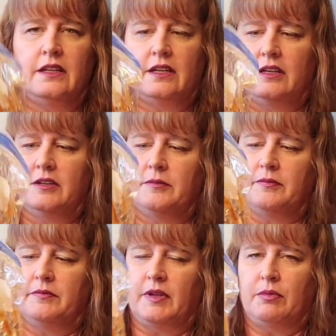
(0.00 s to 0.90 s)

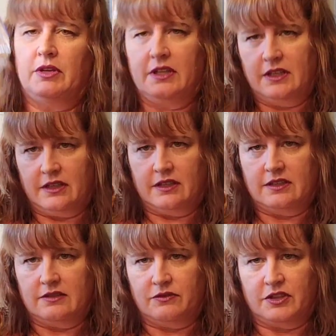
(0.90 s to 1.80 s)
I put it in
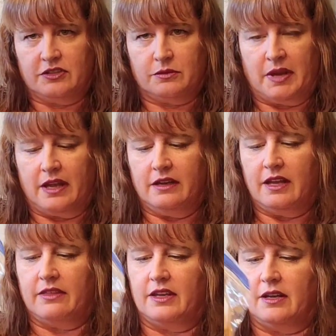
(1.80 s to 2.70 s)
a freezer bag,
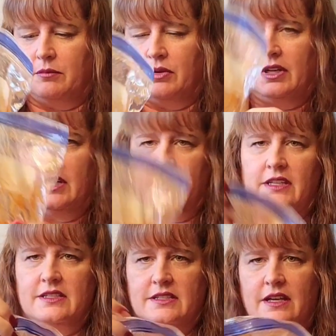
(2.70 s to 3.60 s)
and then I'm putting it
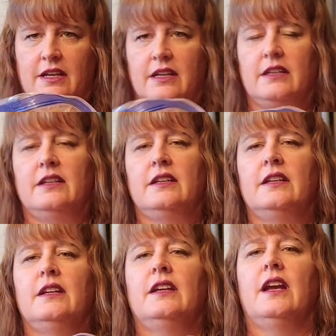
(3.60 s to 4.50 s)
inside
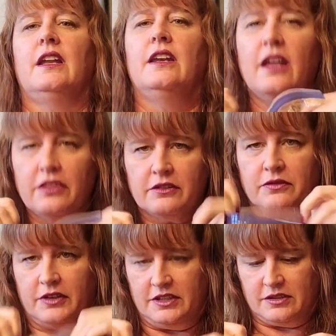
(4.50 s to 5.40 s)
another
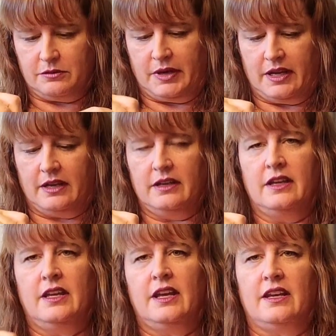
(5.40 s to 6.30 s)
freezer
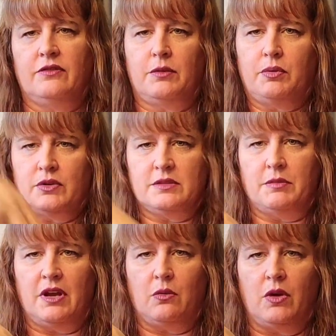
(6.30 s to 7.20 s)
bag. And if I pour
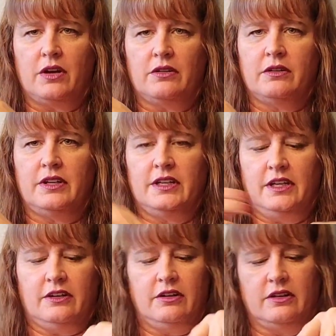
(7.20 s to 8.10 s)
some hot water in
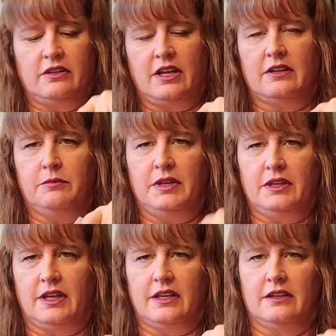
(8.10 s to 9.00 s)
here, it'll kind of
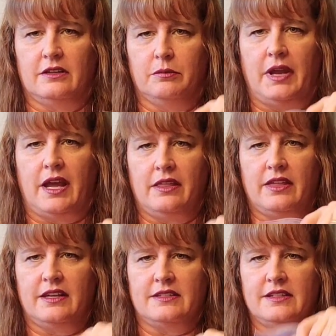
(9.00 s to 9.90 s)
be like a little bath
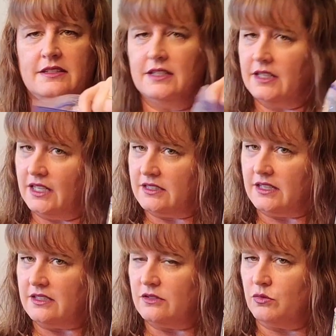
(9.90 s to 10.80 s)
that it sits in and gets
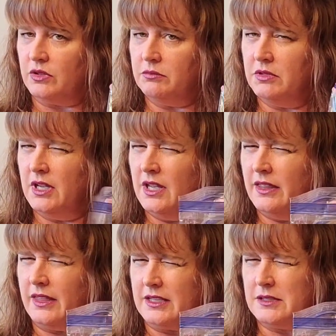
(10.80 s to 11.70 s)
nice and warm.
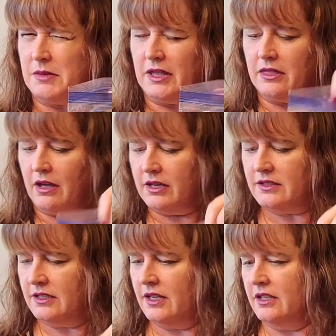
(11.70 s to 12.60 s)
That's my
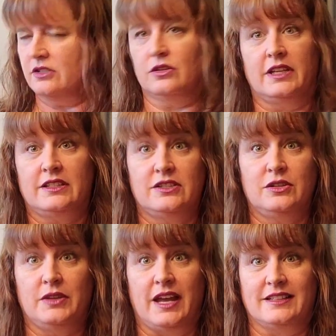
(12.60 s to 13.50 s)
thought. So let's
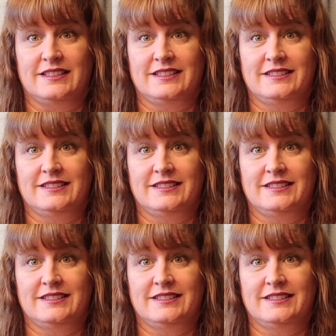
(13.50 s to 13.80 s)
do that.